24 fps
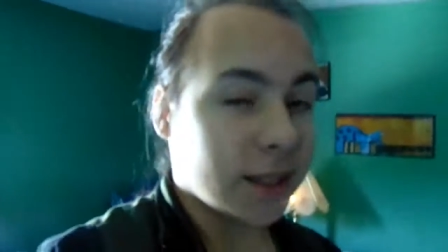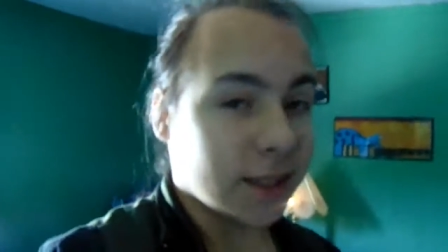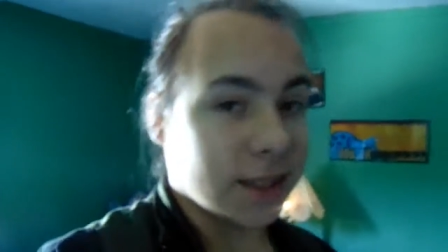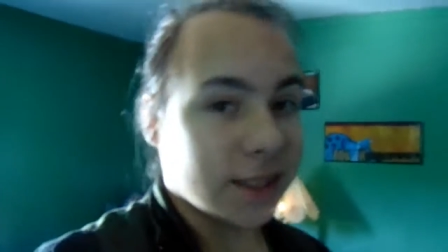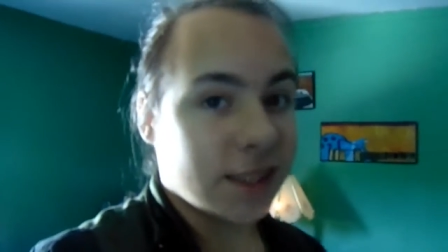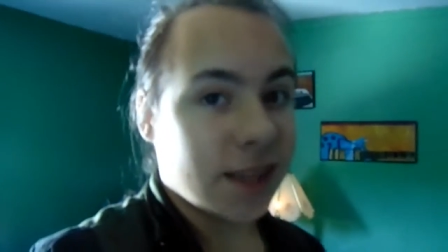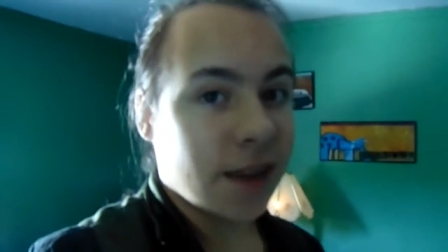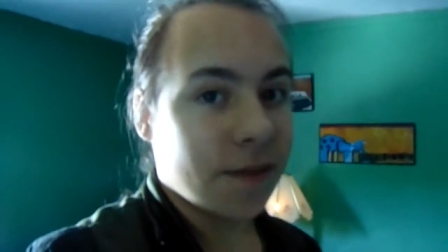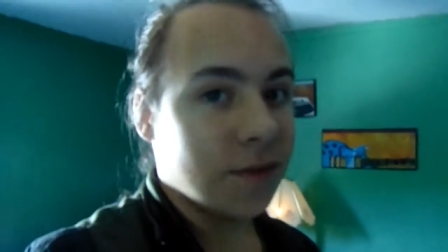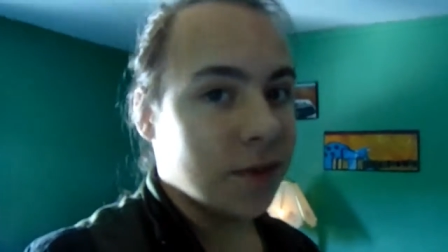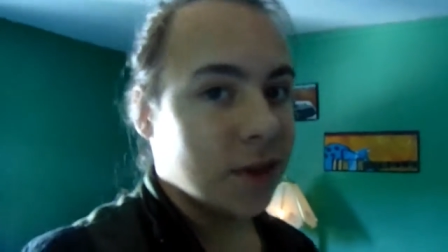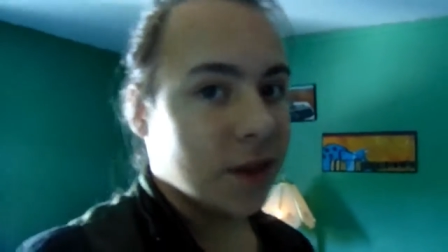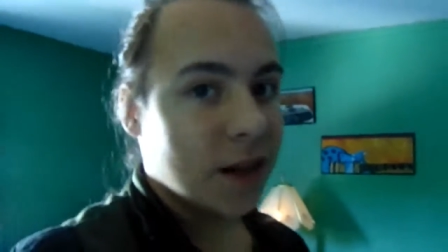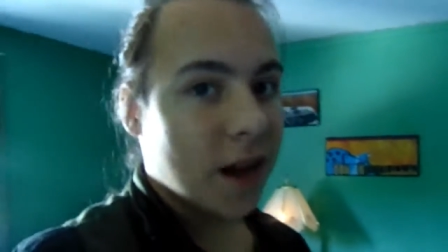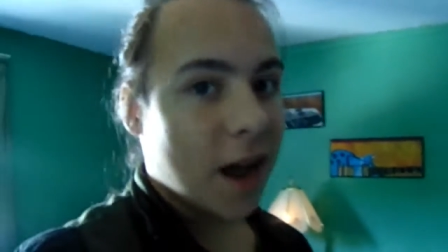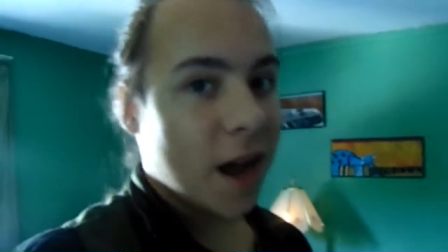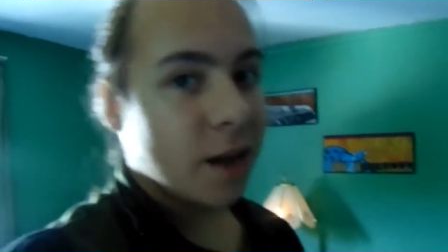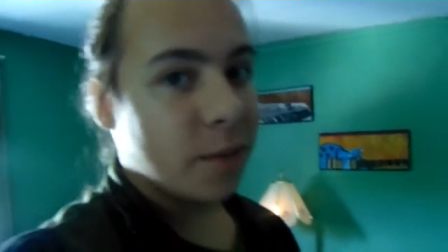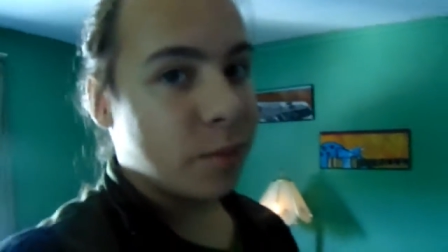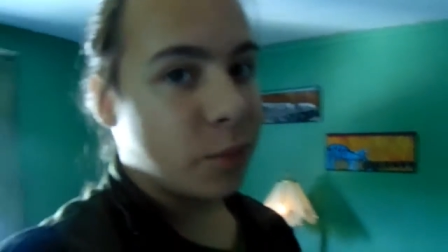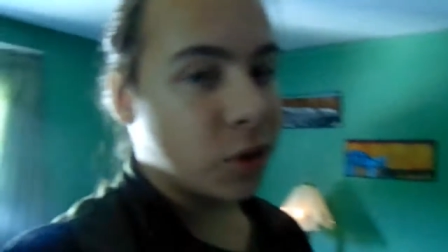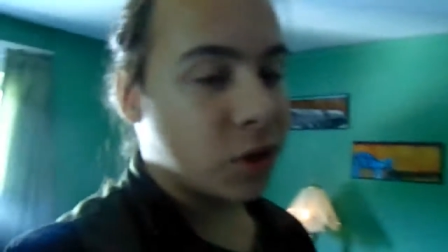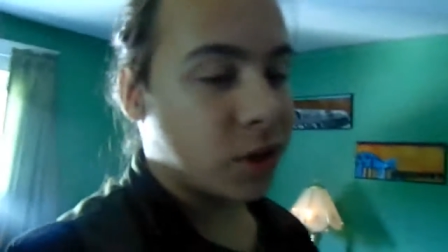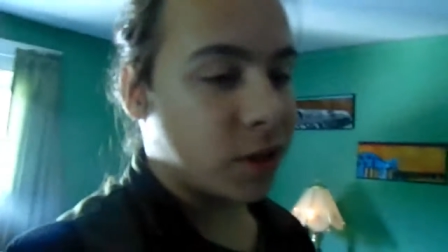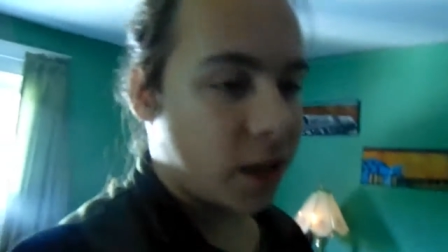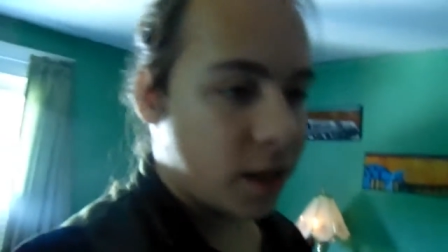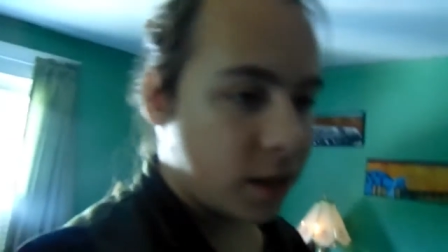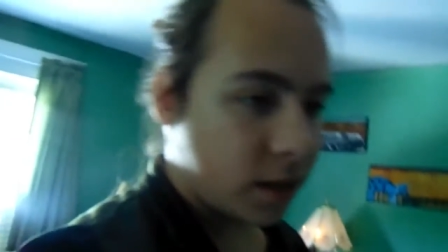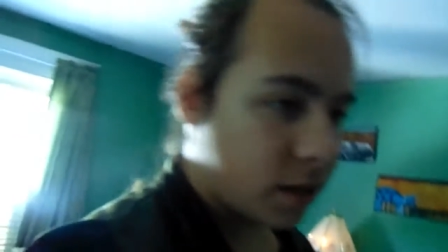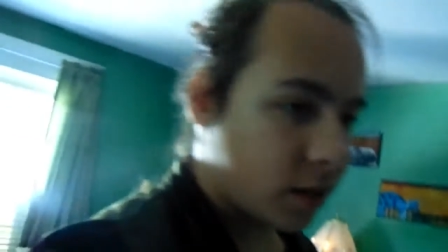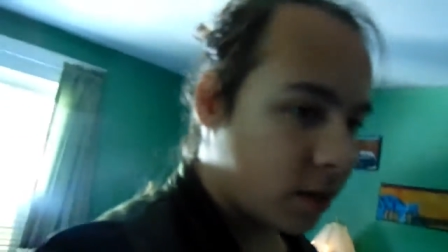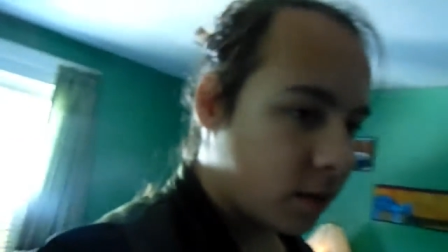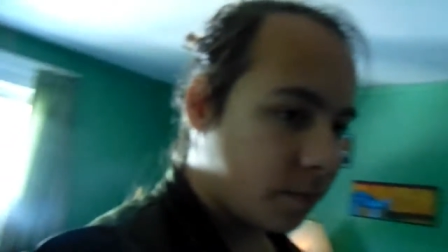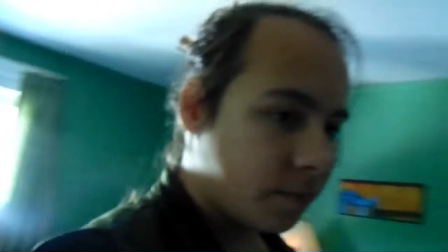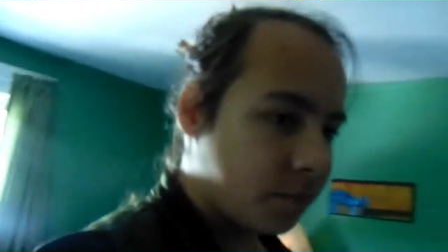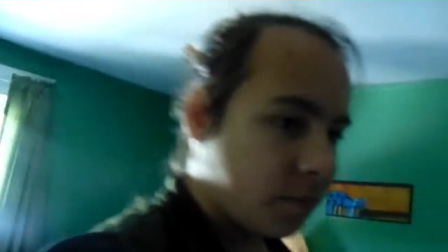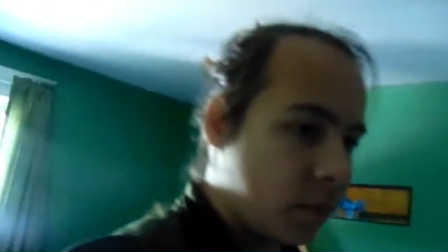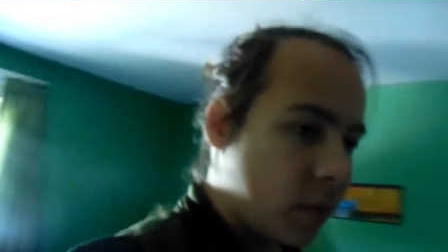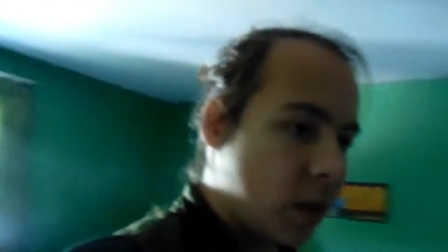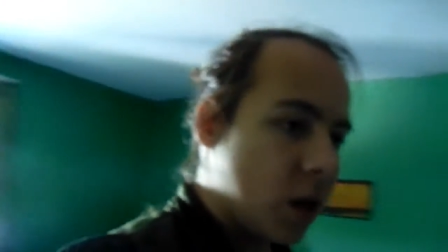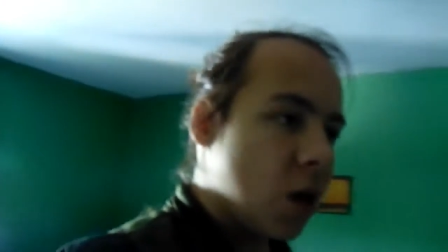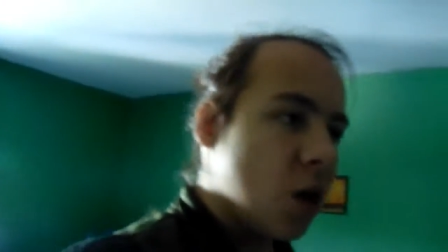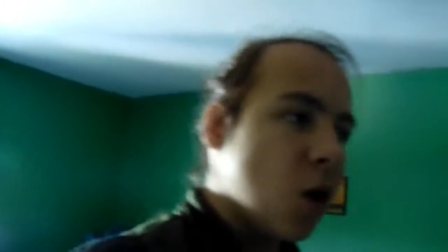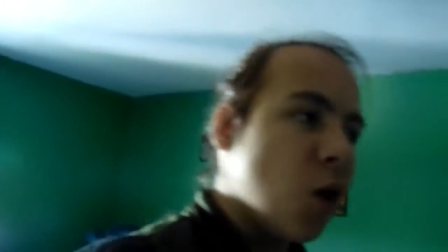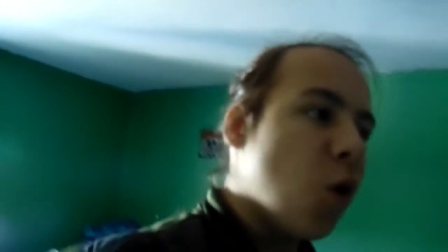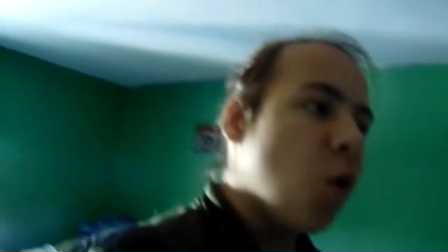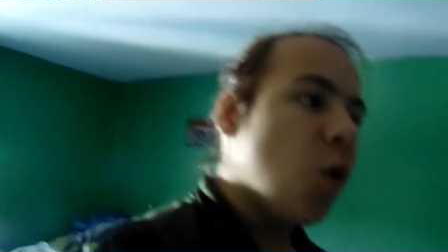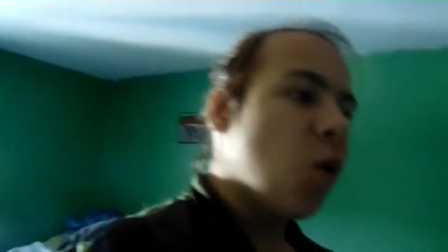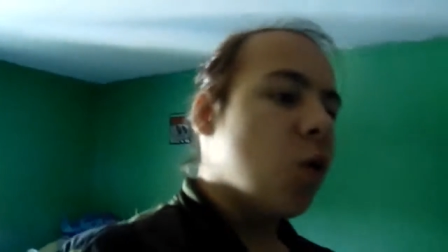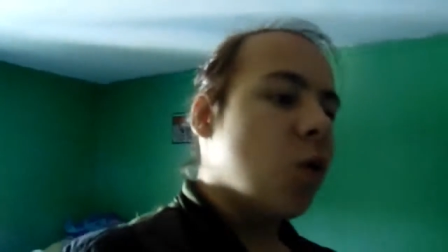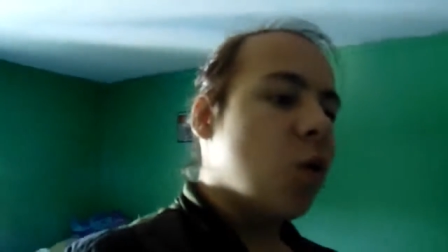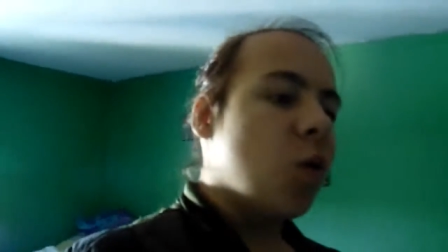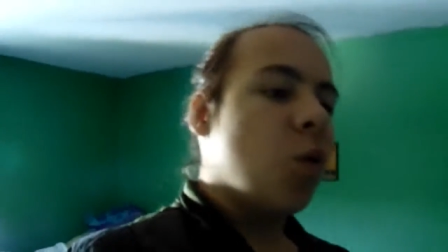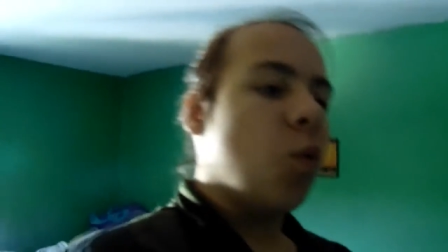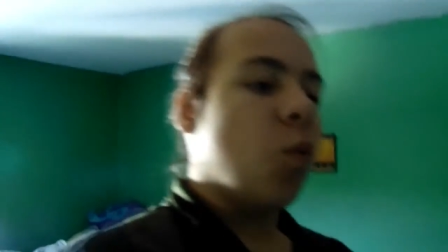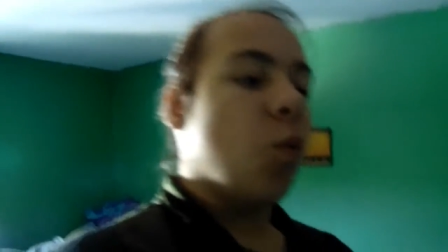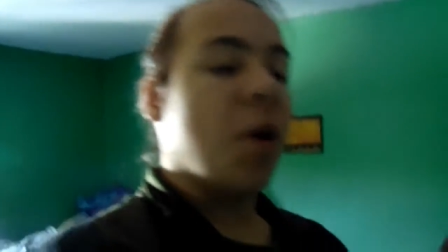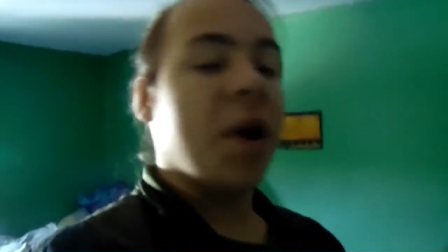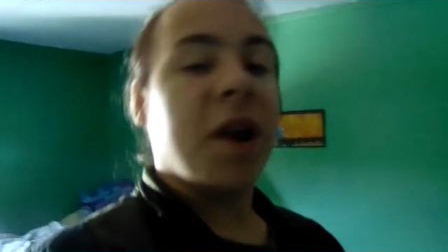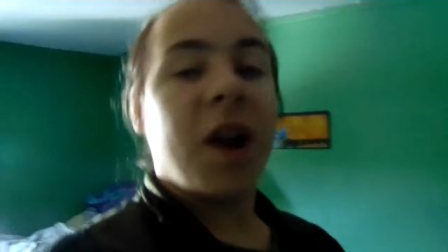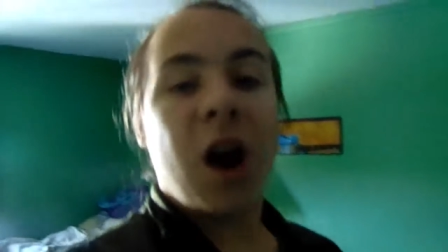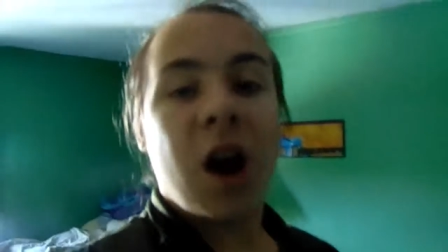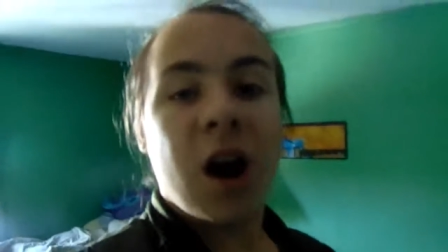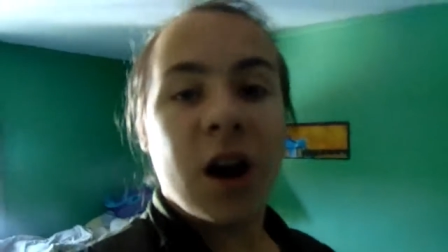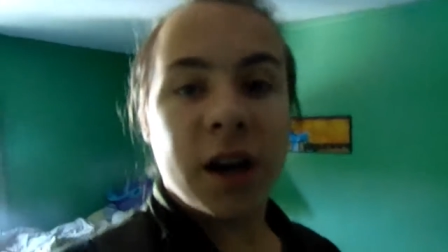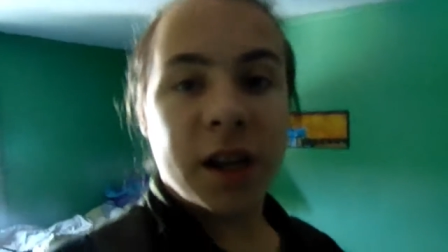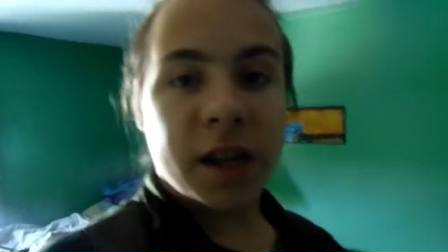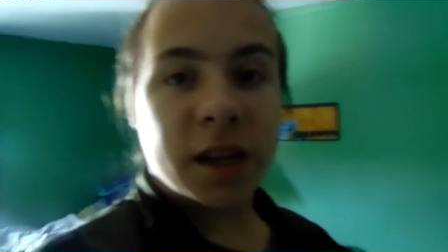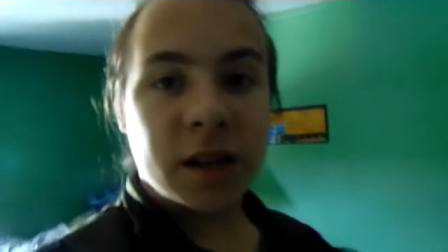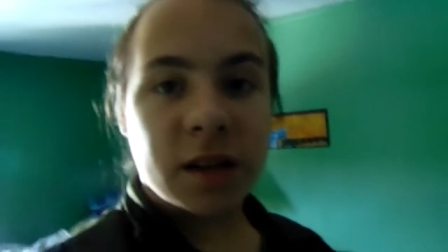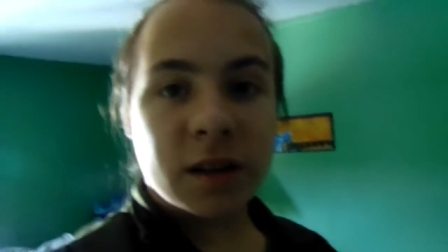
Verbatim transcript: Got to seventy-nine percent, went on